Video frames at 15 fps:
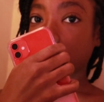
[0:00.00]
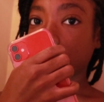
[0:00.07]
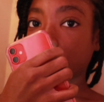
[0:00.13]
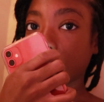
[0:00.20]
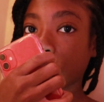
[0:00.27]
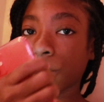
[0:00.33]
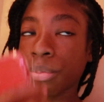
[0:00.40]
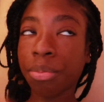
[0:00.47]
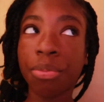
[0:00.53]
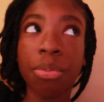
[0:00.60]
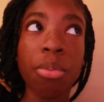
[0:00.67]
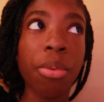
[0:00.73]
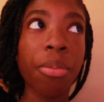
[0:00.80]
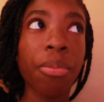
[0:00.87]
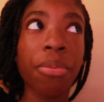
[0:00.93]

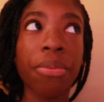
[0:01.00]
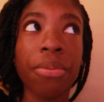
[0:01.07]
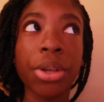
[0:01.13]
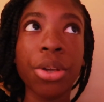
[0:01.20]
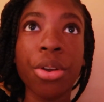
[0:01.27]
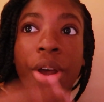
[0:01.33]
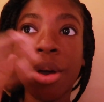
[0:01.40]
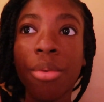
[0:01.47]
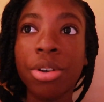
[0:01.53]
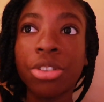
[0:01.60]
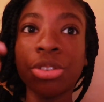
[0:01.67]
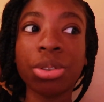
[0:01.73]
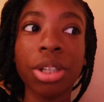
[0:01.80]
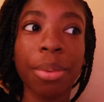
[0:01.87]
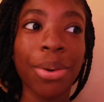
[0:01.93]
even figured out what
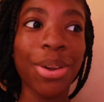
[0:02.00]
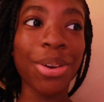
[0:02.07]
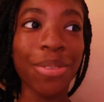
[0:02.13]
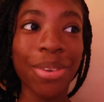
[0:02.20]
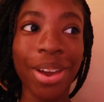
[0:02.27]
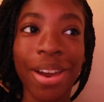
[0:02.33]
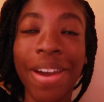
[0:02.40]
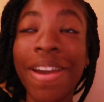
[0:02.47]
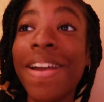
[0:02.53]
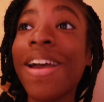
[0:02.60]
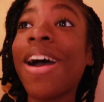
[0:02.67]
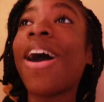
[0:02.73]
shoes I'm gonna wear